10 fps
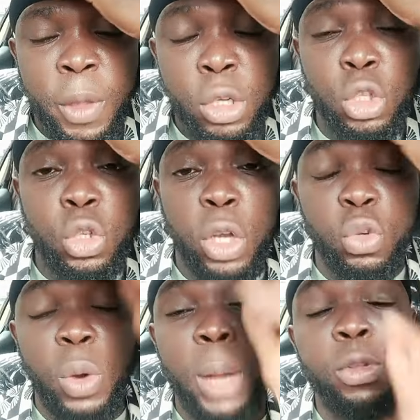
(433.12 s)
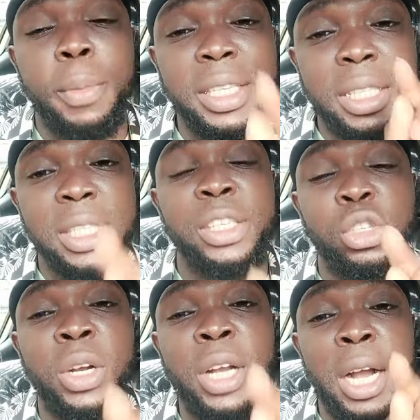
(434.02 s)
you subscribed to my
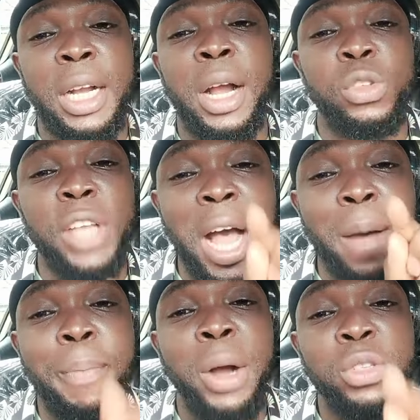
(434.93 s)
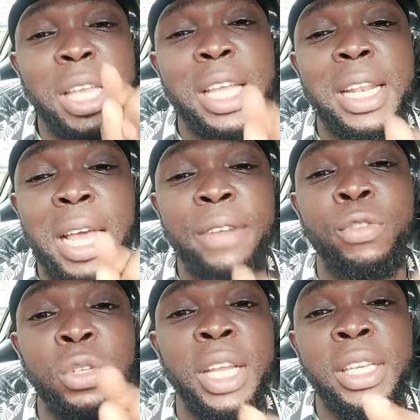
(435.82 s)
tiktok account about
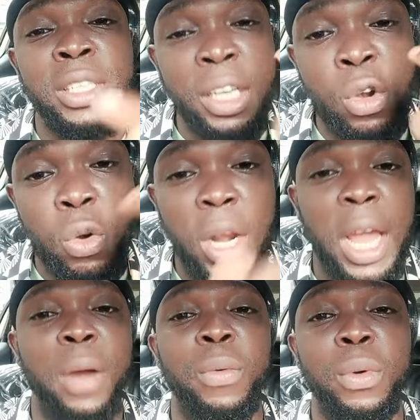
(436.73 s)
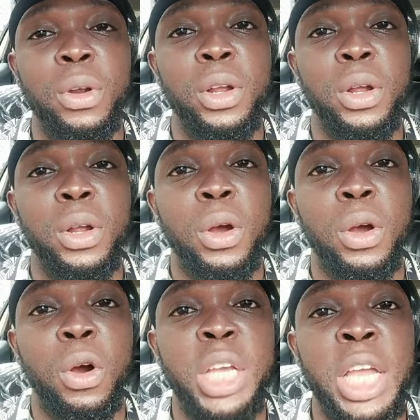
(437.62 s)
11 days ago now
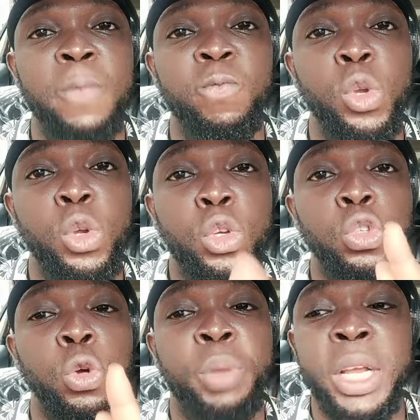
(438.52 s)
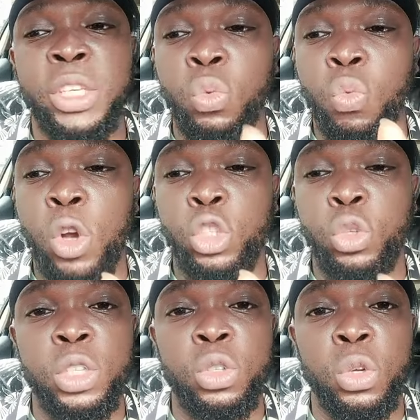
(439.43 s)
okay so please what
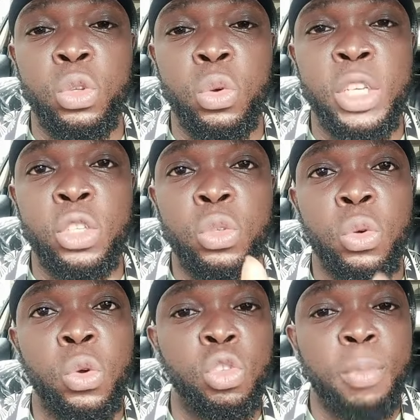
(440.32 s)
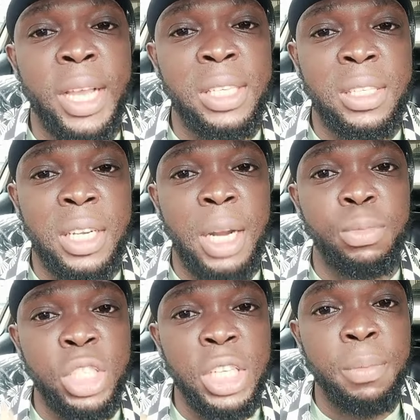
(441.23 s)
you need to do is to go to my
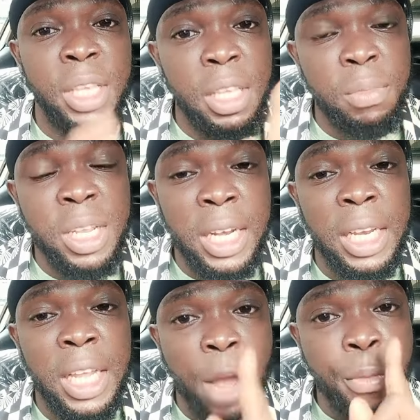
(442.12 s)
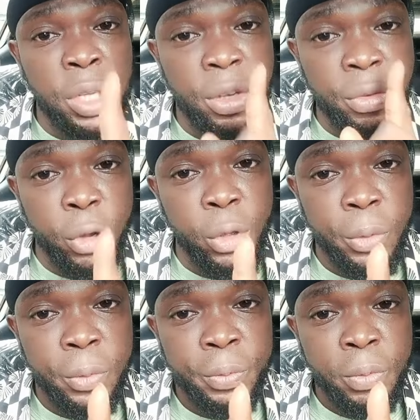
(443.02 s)
instagram dm me immediately i'll be waiting for
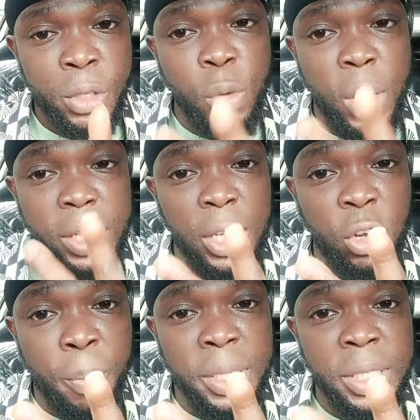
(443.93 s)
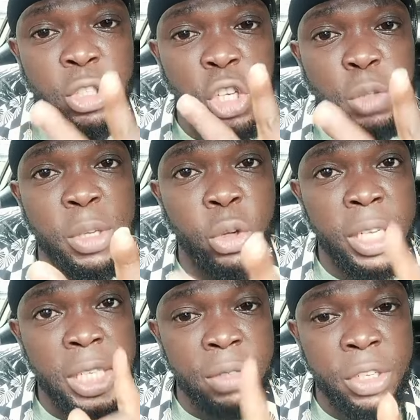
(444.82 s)
you you are the second person i just
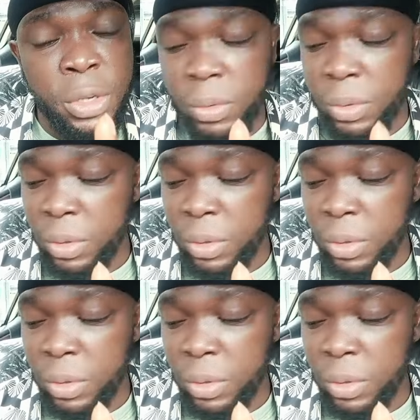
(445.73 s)
mentioned in this video